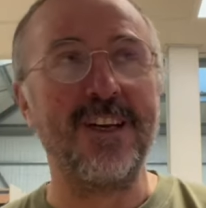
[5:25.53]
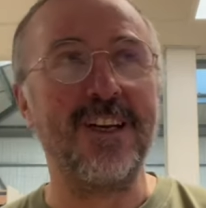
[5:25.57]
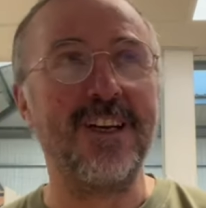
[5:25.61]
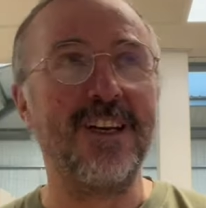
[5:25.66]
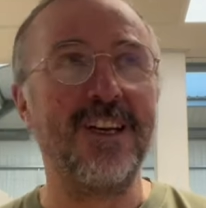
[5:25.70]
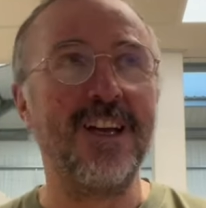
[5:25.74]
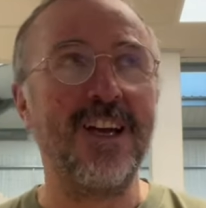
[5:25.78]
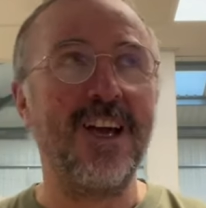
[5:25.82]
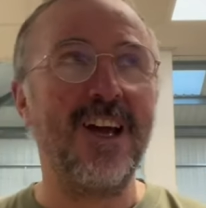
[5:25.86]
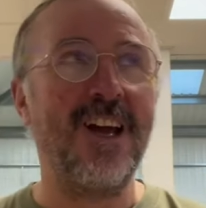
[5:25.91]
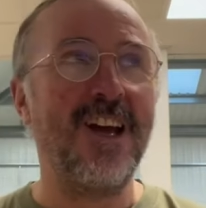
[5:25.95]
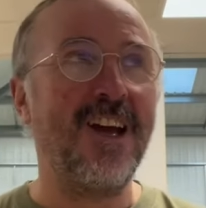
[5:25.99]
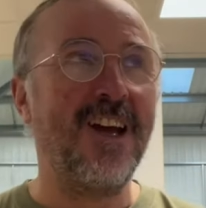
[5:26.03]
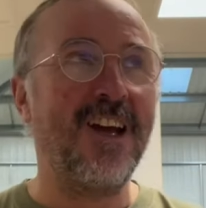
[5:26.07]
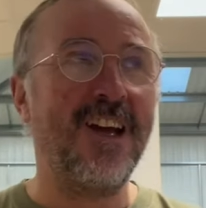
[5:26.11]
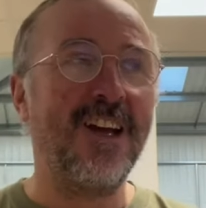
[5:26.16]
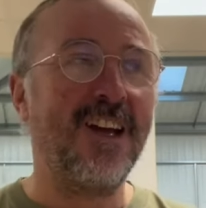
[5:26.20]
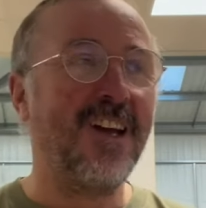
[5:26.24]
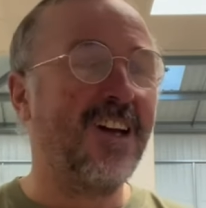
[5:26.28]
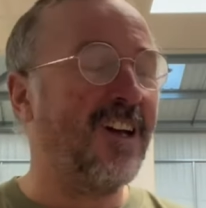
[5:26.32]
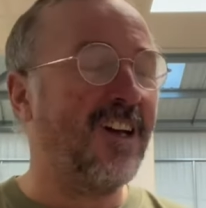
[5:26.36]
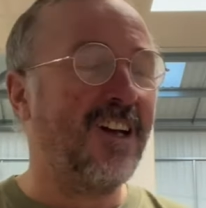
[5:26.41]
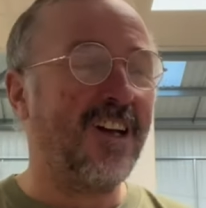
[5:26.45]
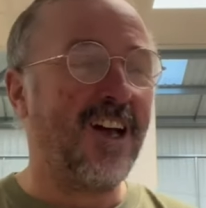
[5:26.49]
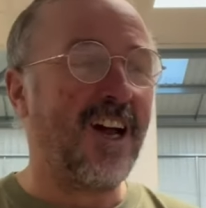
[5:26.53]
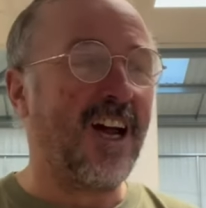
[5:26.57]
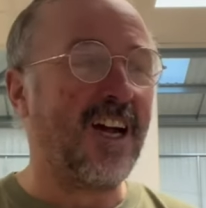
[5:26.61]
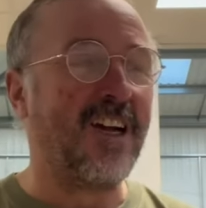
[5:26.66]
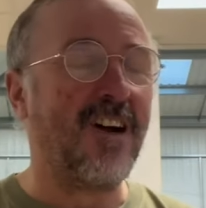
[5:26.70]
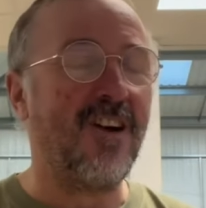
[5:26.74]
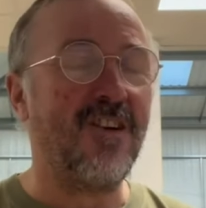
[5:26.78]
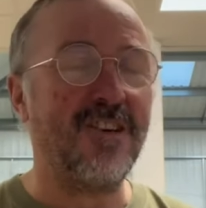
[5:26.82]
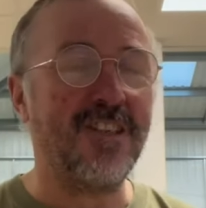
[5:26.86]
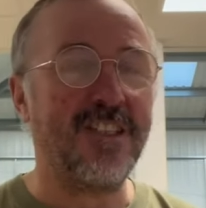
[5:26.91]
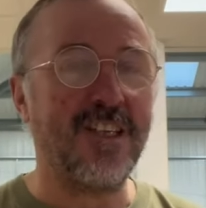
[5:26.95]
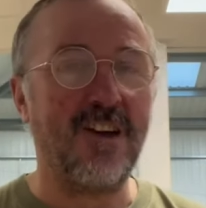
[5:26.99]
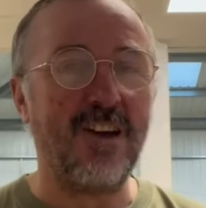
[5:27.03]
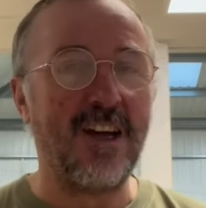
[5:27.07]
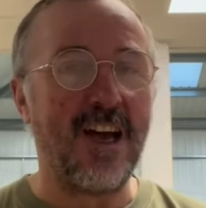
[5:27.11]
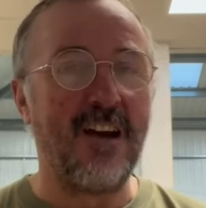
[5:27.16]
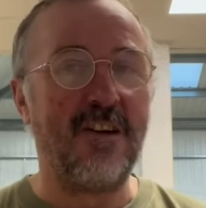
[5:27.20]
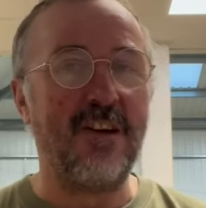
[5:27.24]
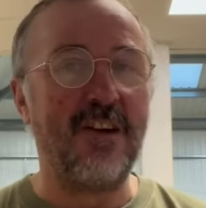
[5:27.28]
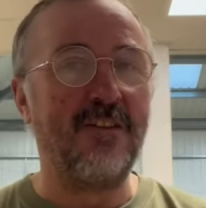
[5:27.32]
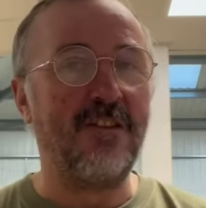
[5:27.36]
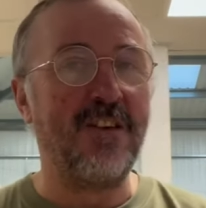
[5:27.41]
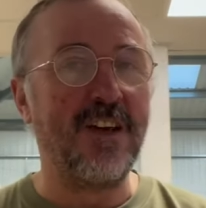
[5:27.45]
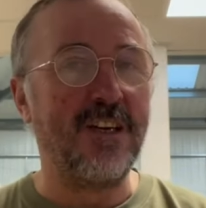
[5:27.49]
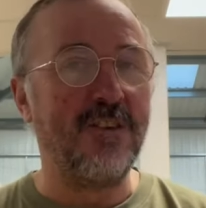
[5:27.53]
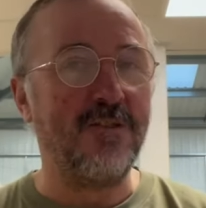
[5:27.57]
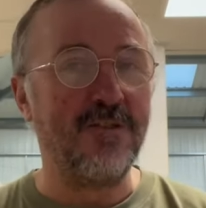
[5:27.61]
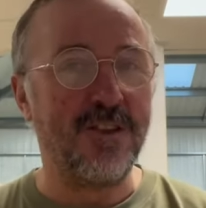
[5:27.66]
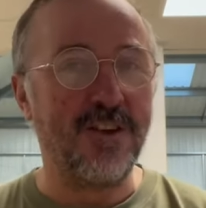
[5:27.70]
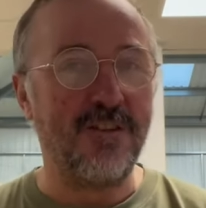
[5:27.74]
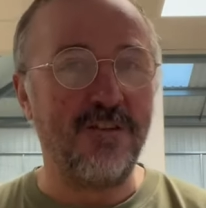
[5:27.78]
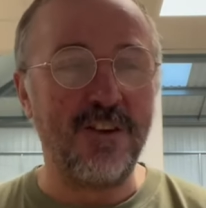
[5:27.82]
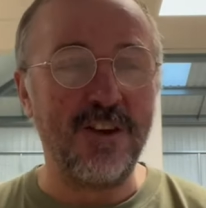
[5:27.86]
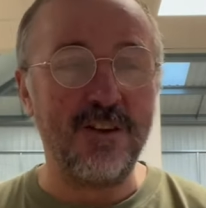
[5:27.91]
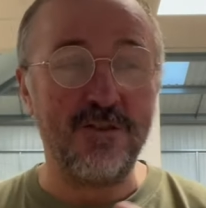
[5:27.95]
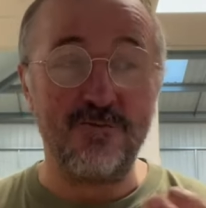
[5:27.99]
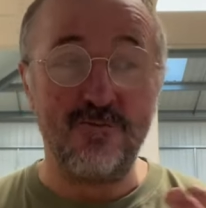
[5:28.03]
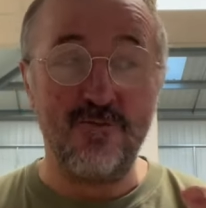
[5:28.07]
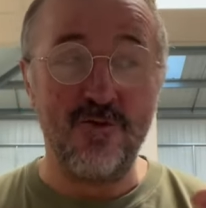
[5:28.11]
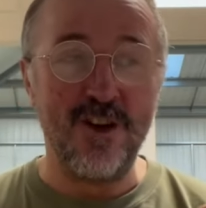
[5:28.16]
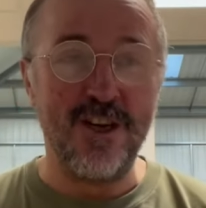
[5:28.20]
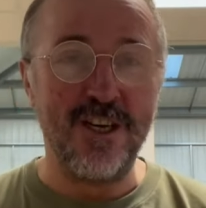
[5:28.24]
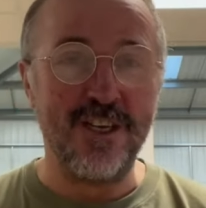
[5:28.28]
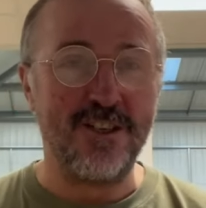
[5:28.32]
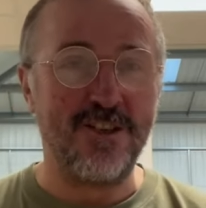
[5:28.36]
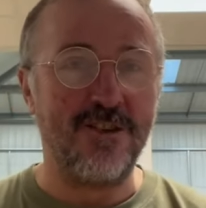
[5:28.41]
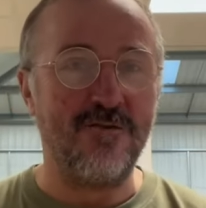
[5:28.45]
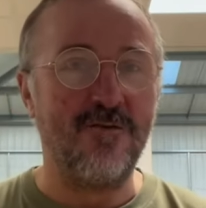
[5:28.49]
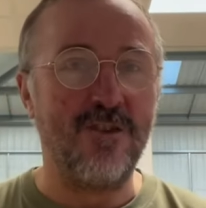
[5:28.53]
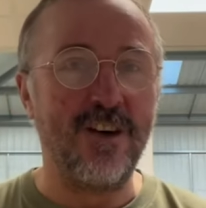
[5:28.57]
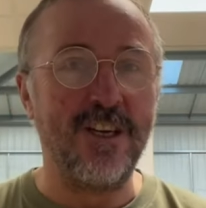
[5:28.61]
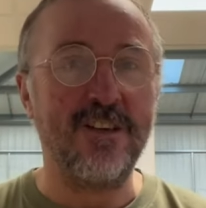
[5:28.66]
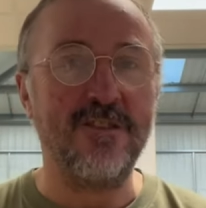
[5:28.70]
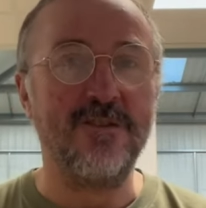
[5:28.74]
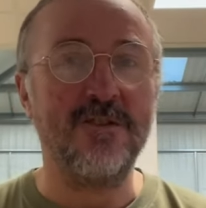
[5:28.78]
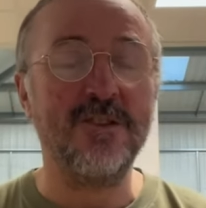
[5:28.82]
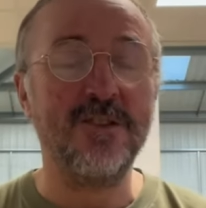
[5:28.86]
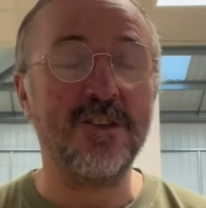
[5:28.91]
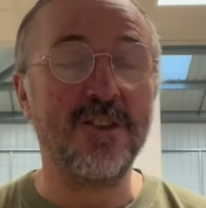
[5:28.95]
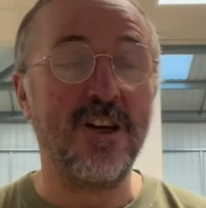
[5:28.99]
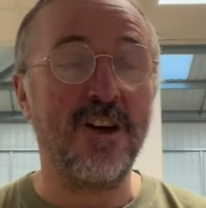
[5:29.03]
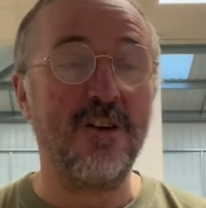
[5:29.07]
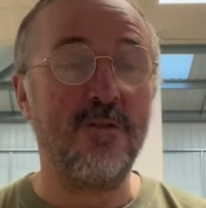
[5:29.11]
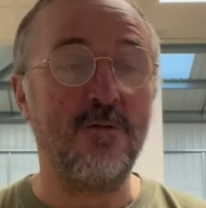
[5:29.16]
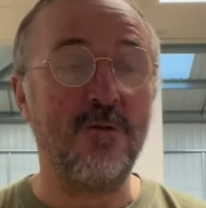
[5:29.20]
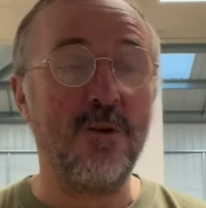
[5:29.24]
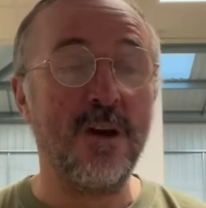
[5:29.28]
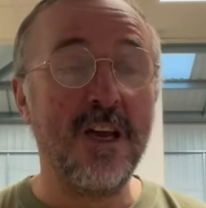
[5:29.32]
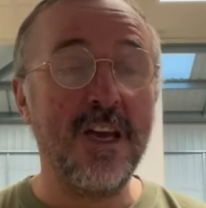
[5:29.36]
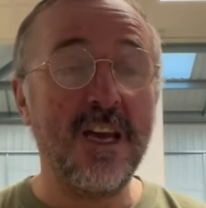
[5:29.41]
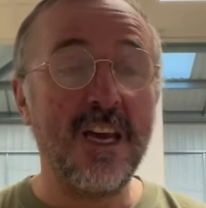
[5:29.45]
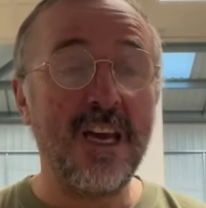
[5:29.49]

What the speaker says: And I can't tell you how it feels really surreal. So